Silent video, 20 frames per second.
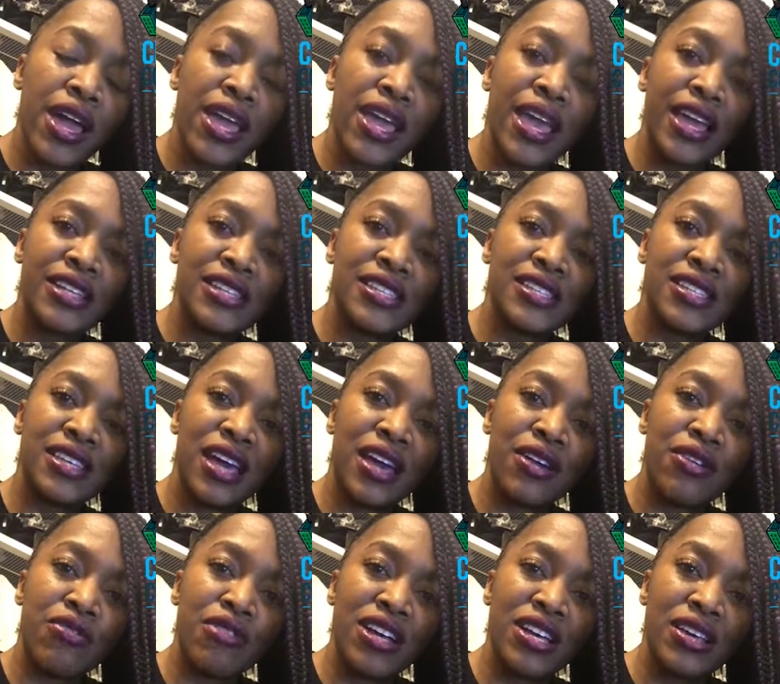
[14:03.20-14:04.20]
a
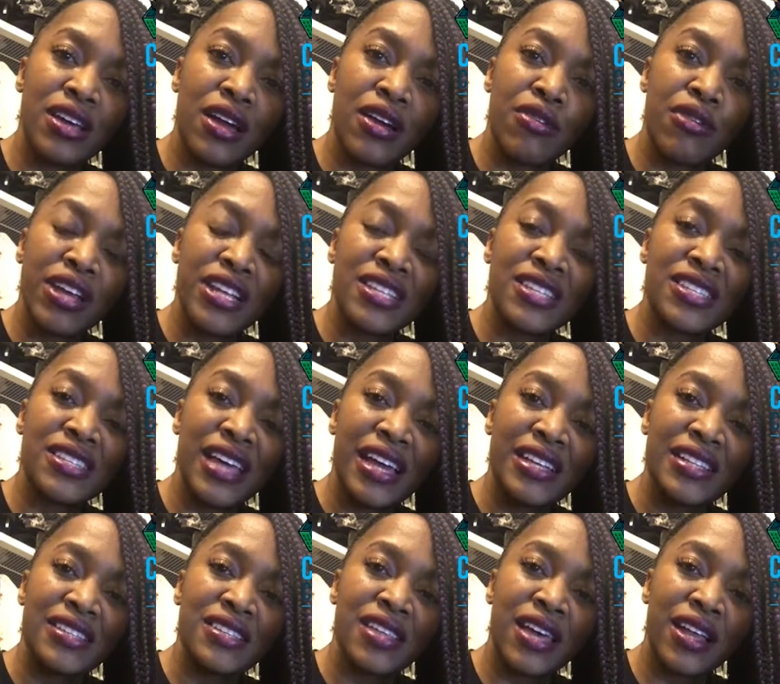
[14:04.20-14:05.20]
great
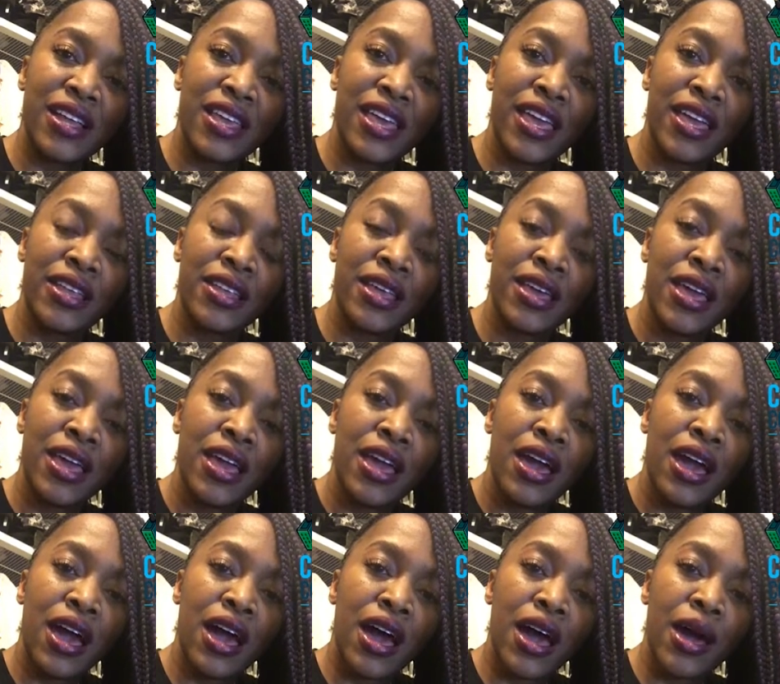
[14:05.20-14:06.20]
sites that can
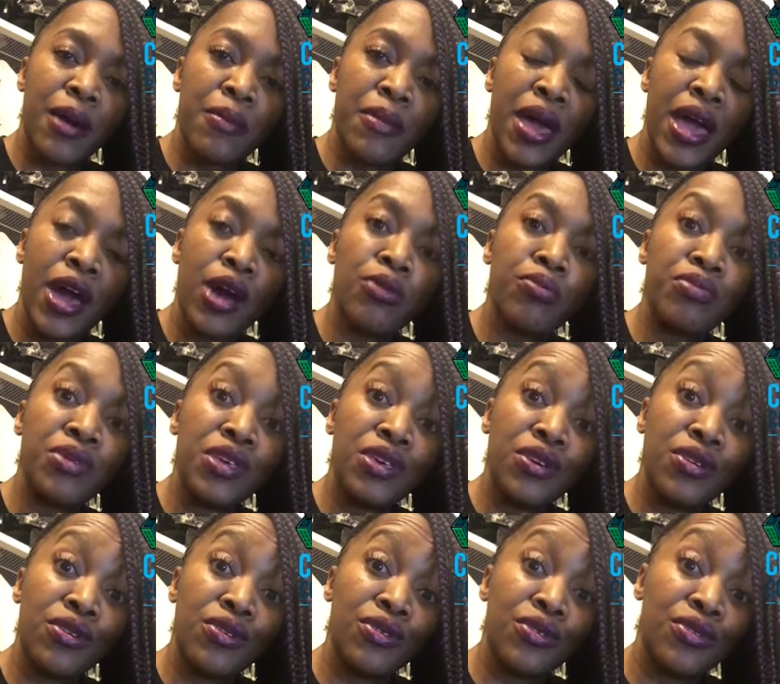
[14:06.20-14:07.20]
help
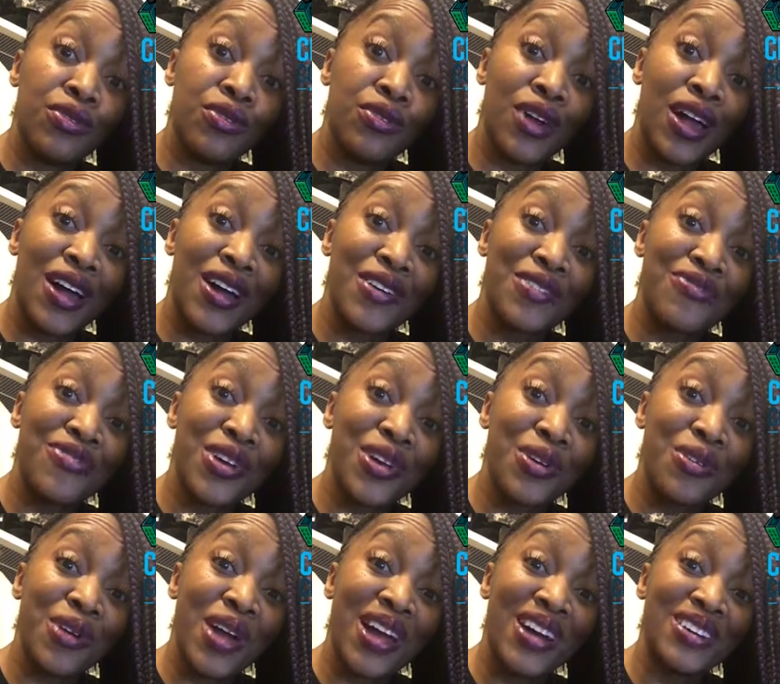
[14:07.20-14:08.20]
you
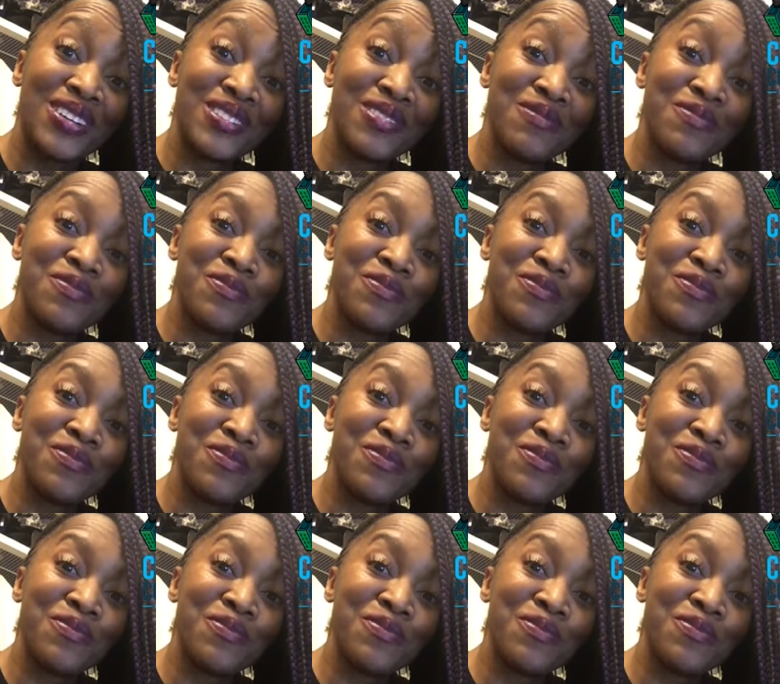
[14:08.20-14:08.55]
figure out,